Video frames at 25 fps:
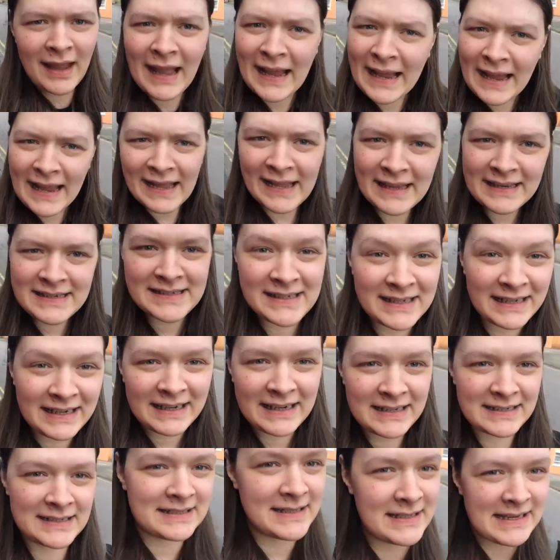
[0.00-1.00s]
Hi guys,
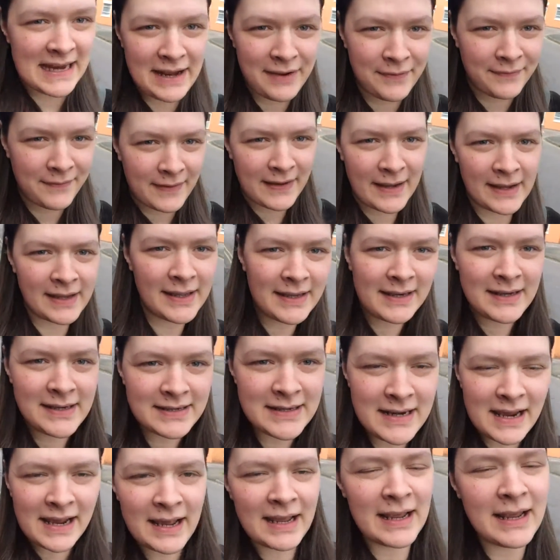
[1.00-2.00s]
it's Steph
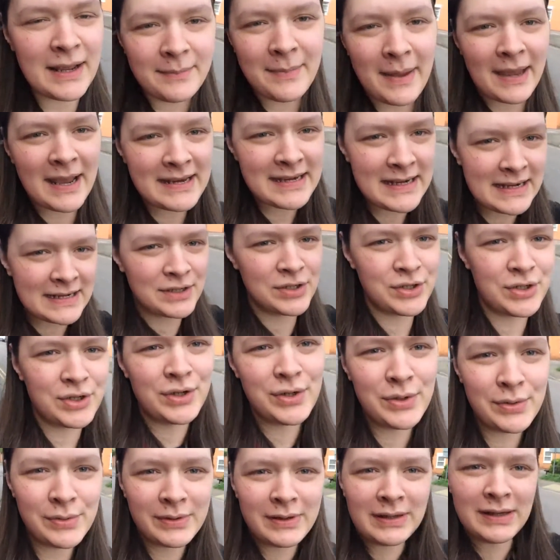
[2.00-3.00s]
and I am heading
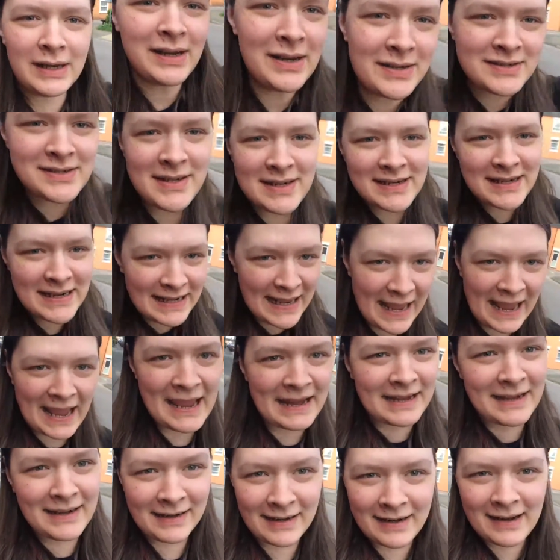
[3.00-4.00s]
to London
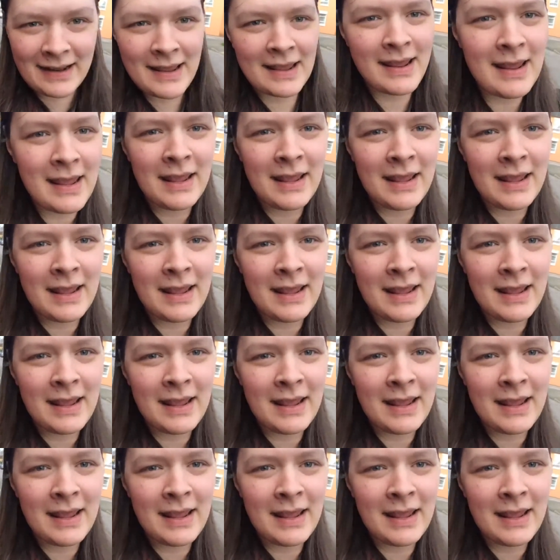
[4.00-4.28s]
again.